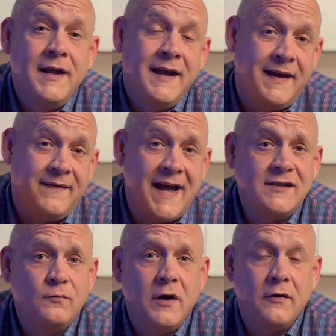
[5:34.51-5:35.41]
and
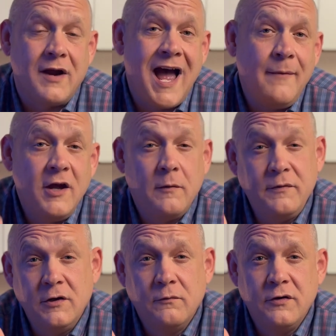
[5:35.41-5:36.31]
that's whether I'm
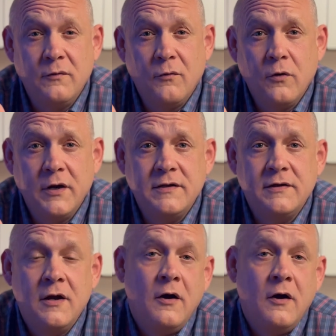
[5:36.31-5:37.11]
helping you with your mortgage